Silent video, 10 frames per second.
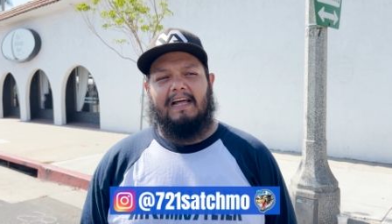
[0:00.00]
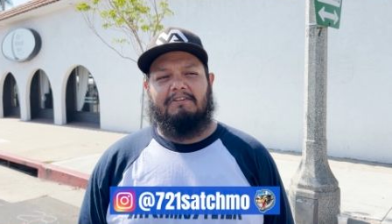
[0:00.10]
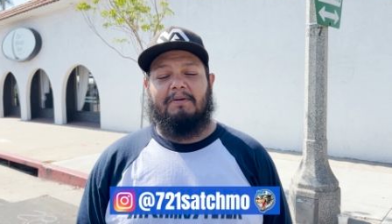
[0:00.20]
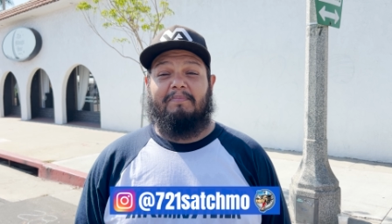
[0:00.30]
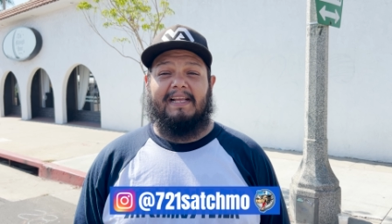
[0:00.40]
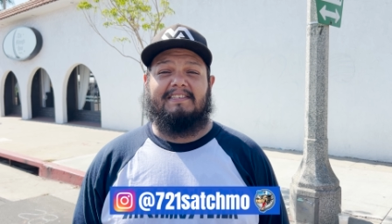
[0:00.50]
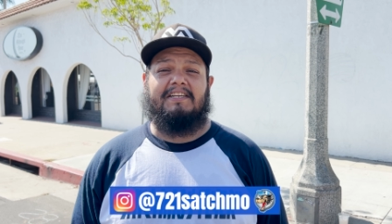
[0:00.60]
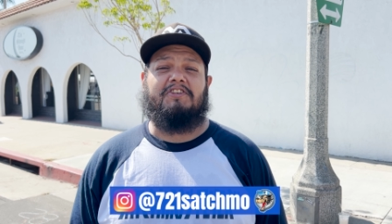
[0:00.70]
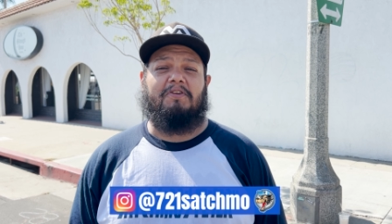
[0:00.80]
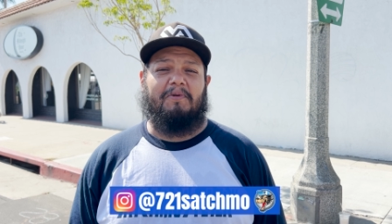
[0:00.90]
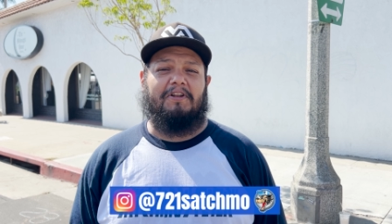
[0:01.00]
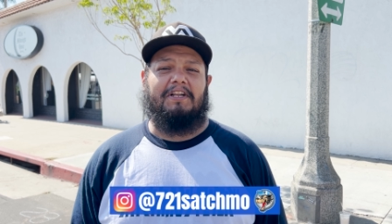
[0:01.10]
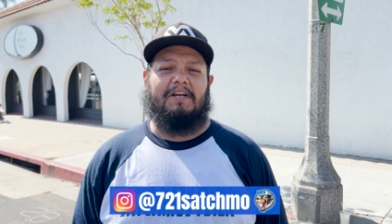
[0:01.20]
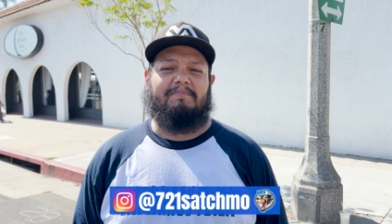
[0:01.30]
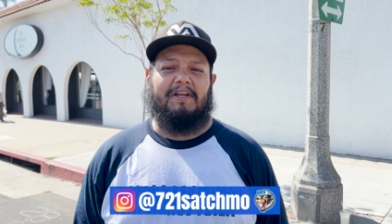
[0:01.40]
there was yeah. a big sense of
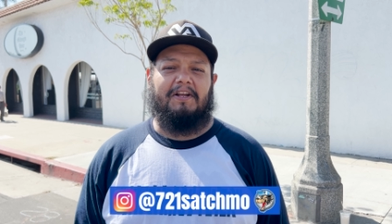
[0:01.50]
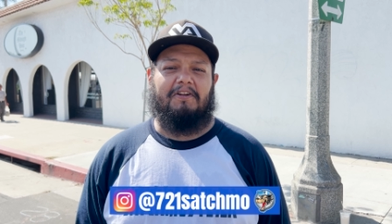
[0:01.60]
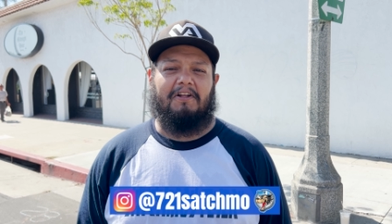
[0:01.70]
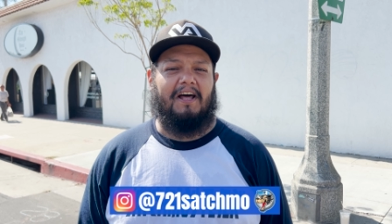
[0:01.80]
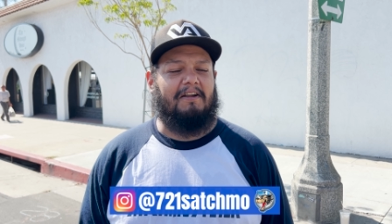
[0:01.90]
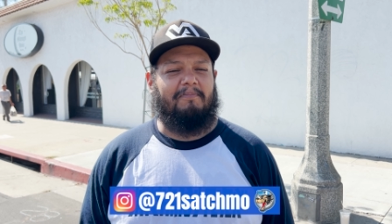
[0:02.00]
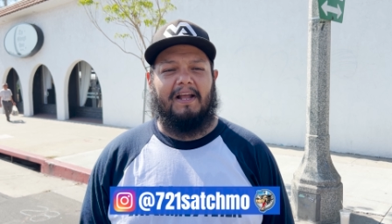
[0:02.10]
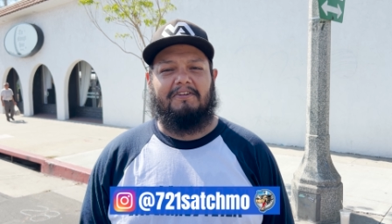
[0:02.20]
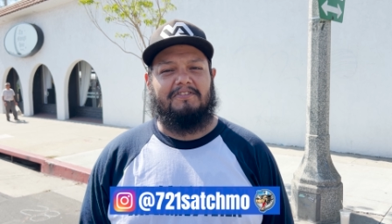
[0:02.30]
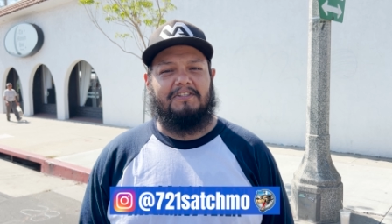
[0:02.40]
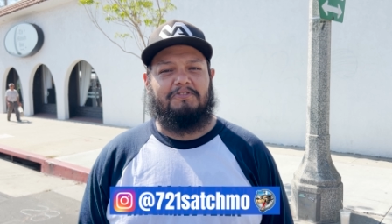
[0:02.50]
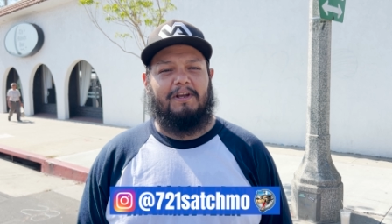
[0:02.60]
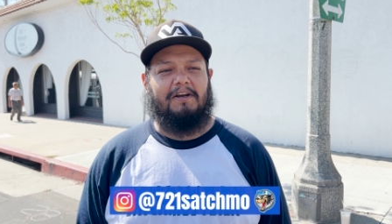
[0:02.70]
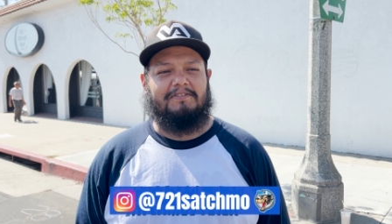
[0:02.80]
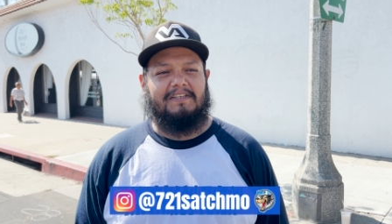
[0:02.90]
community up there, you know, a lot of bikers on the
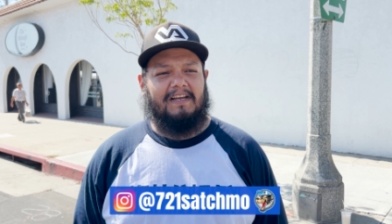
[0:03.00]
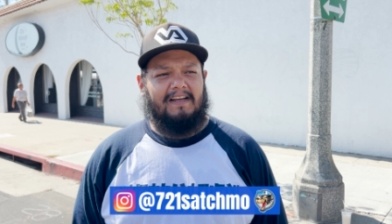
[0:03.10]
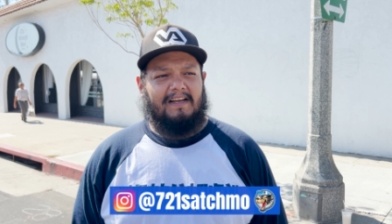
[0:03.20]
trails.